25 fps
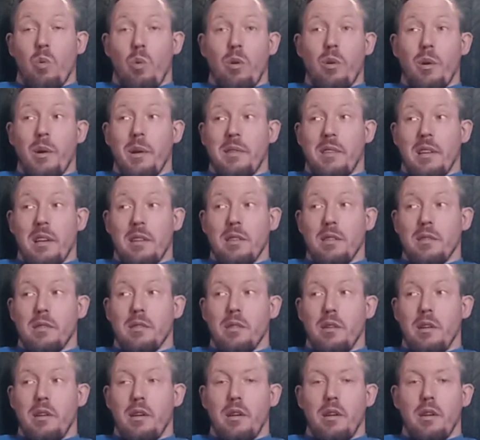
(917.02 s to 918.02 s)
really
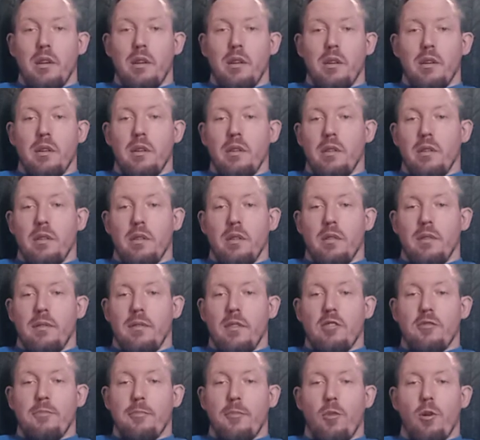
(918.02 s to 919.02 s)
technically,
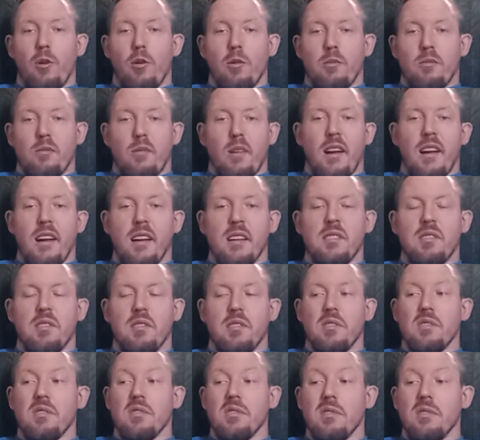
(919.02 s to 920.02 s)
there's more
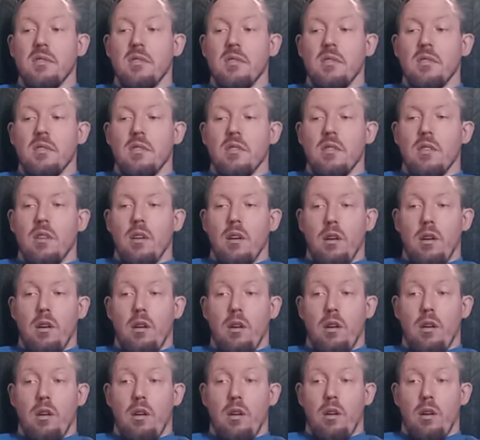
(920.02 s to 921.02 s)
wrecks.
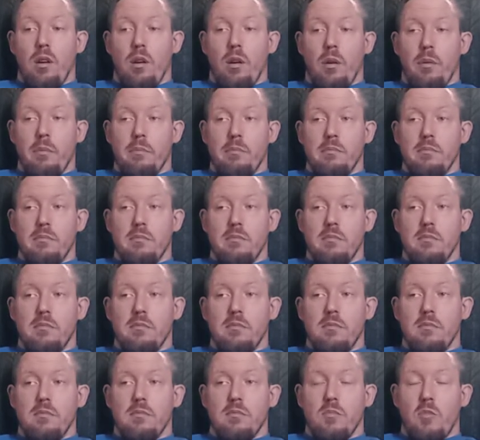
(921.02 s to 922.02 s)

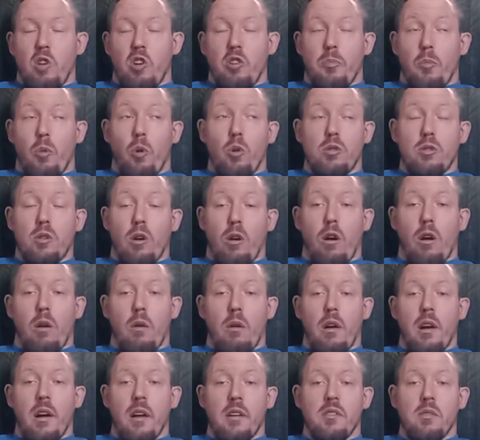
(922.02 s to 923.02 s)
There's more
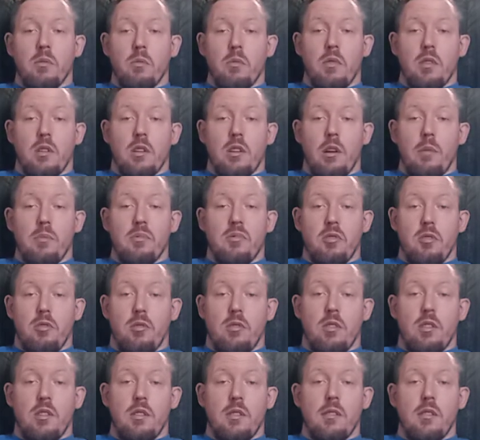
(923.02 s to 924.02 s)
car wrecks when it comes
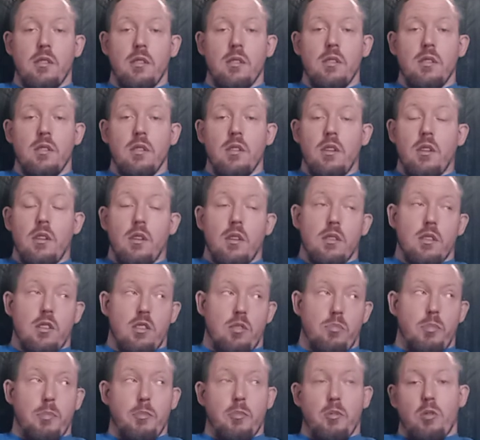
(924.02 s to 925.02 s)
to drinking,
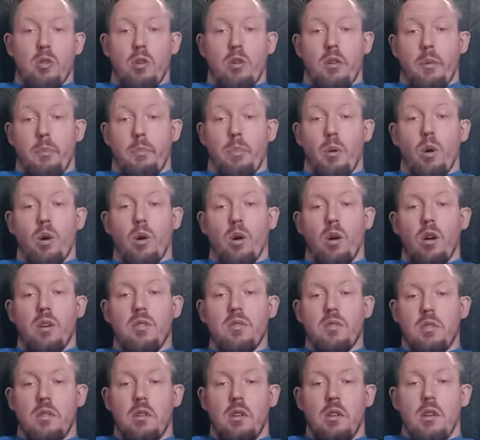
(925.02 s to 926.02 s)
because people go to the
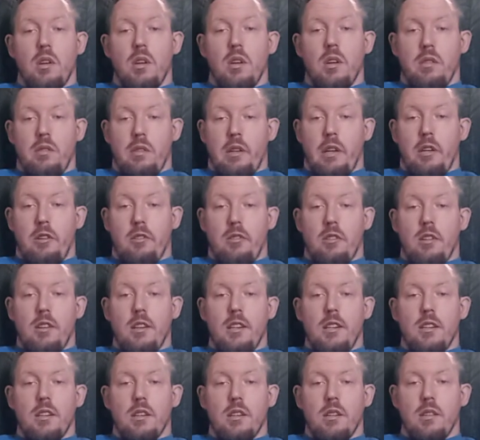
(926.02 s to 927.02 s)
bars, they
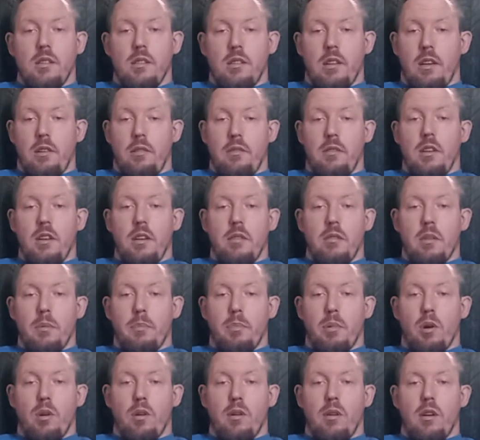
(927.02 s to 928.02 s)
drink, they leave the
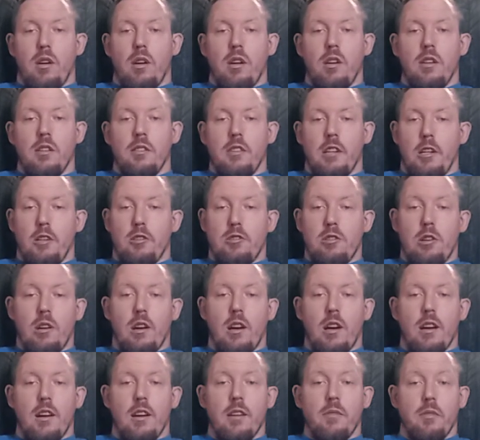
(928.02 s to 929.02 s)
bar, they
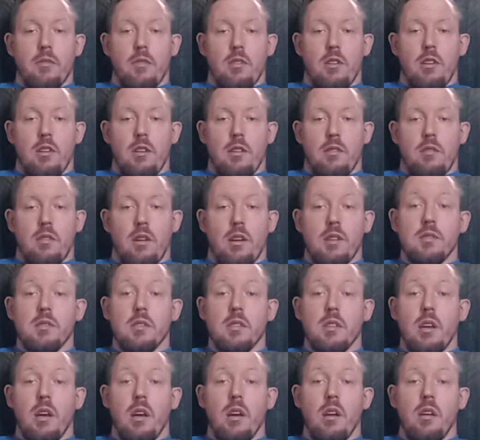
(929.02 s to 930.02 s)
drive when they're
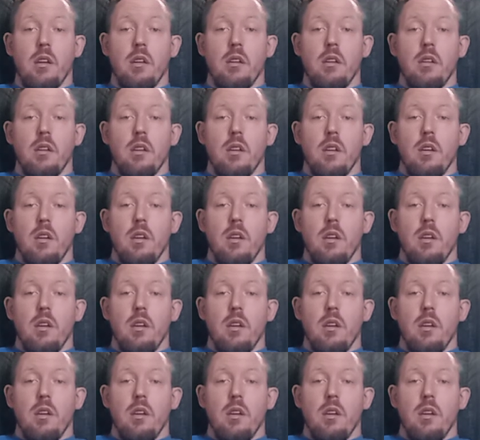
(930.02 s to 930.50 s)
intoxicated.